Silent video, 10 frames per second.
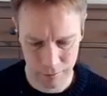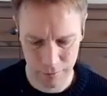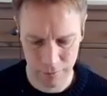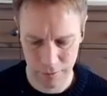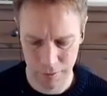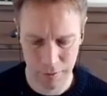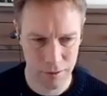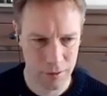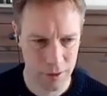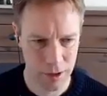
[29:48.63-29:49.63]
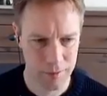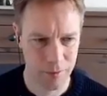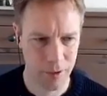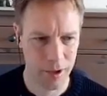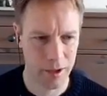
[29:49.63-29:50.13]
break up the
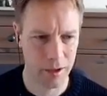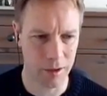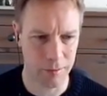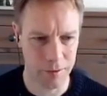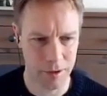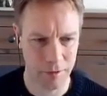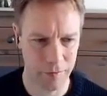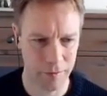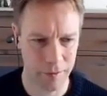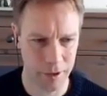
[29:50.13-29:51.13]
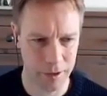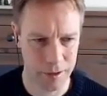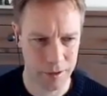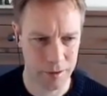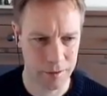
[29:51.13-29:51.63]
different bits.
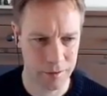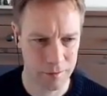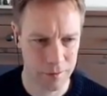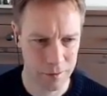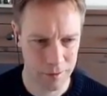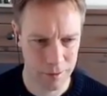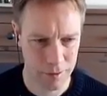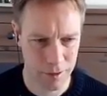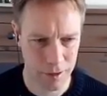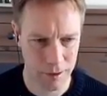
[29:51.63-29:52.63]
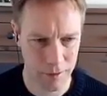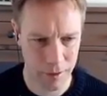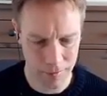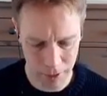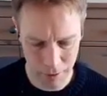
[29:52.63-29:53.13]
Now you may not have seen
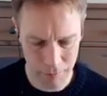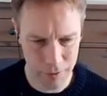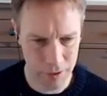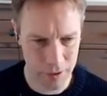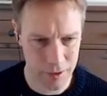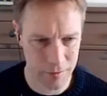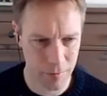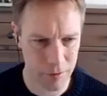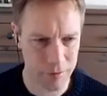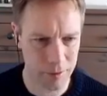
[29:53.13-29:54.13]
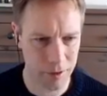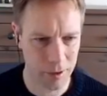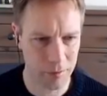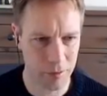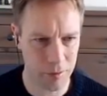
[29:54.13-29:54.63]
these multiple impl blocks like
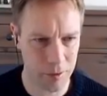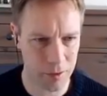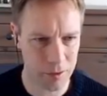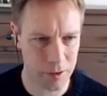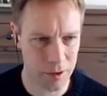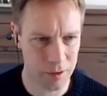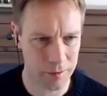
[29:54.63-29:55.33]
this before,